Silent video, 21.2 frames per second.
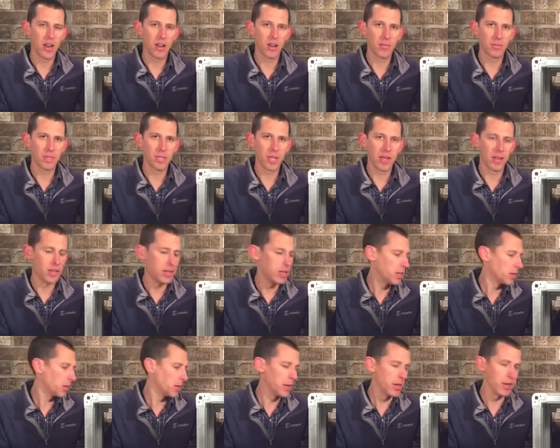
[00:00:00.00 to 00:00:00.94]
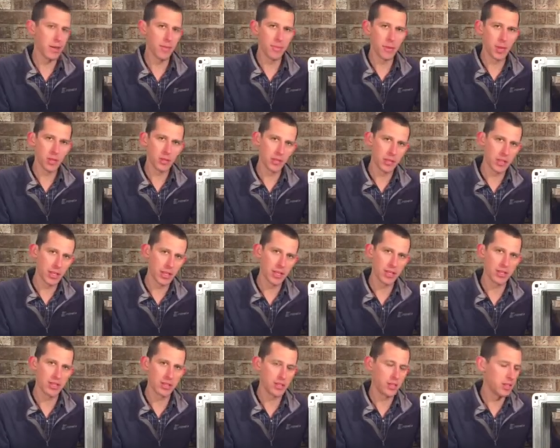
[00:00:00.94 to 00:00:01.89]
comes down here, it melts
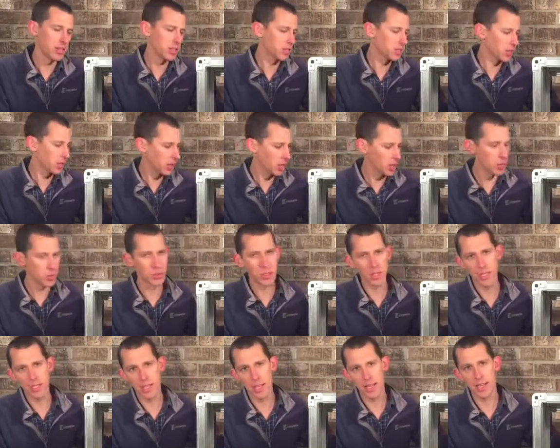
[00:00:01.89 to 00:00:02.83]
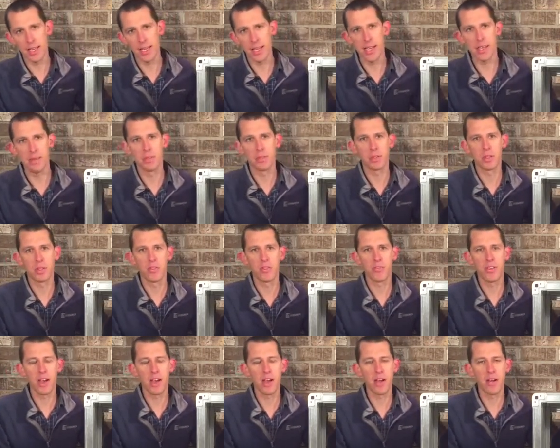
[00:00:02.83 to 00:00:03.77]
this closes, and it keeps the
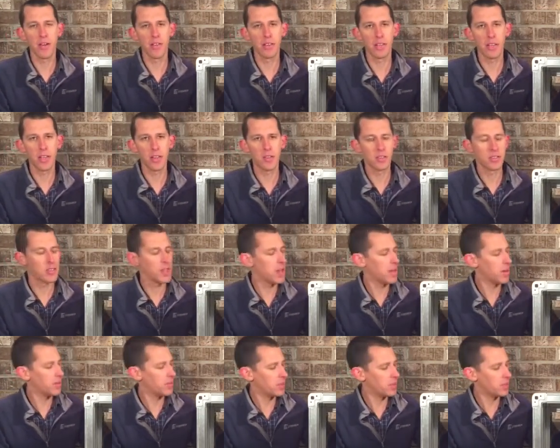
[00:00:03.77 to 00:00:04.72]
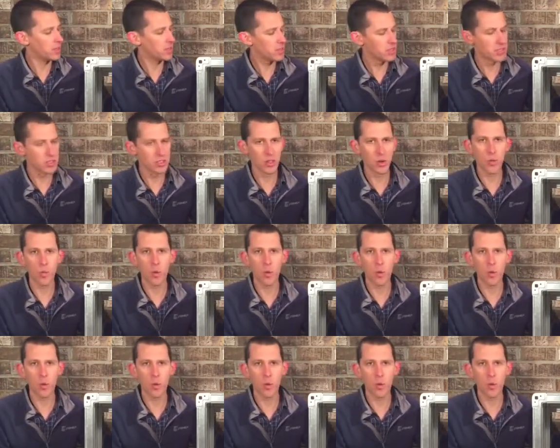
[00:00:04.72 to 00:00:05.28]
fire on the other side of this. This is a